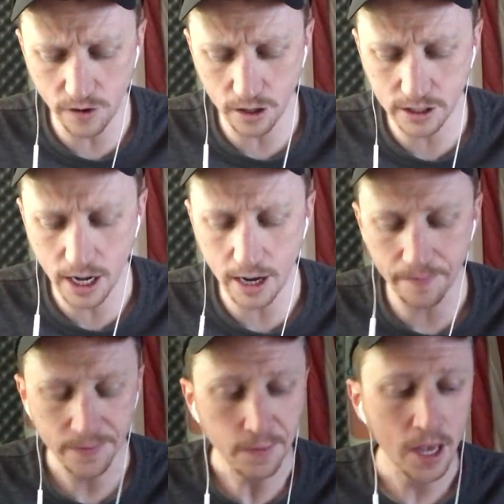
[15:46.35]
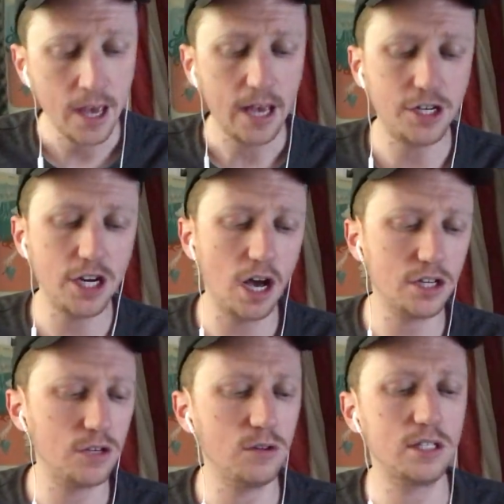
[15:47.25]
all time. And she
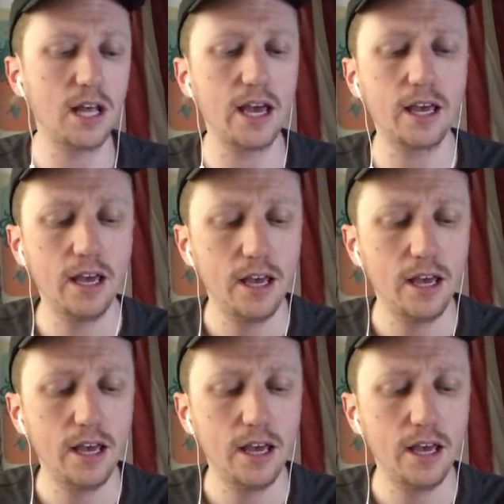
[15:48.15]
also was like